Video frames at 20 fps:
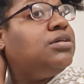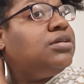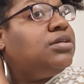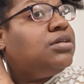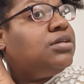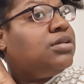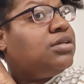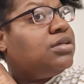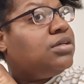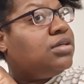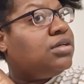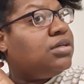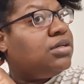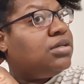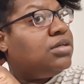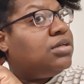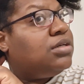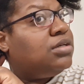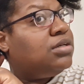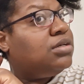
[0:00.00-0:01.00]

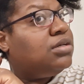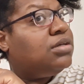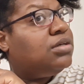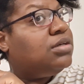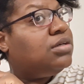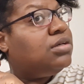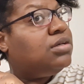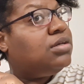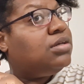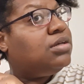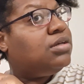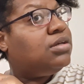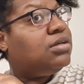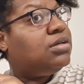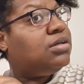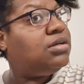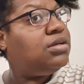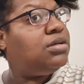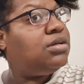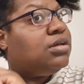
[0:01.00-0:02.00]

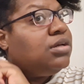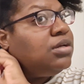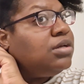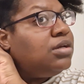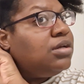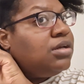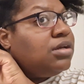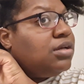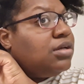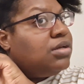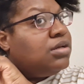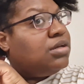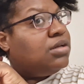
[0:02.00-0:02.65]
No one is speaking in this clip.